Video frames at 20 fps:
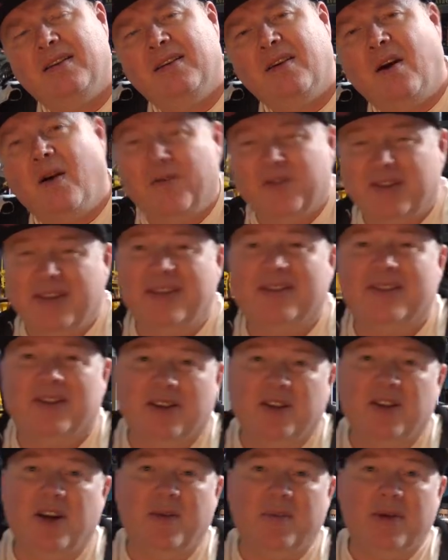Obviously, it's a
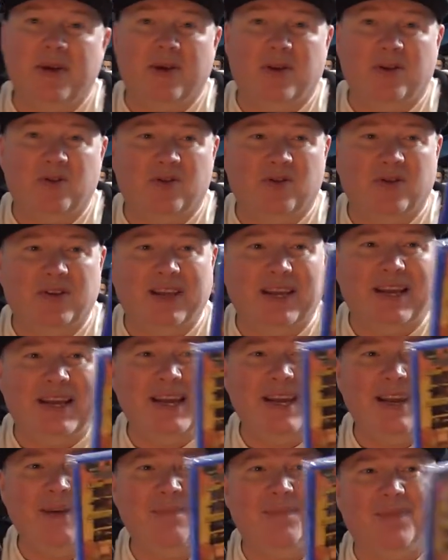Konami Contra
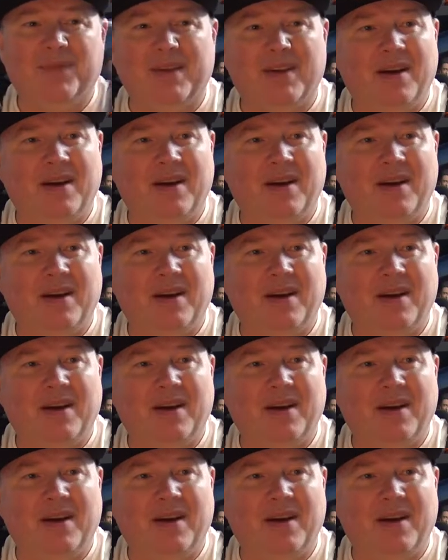game.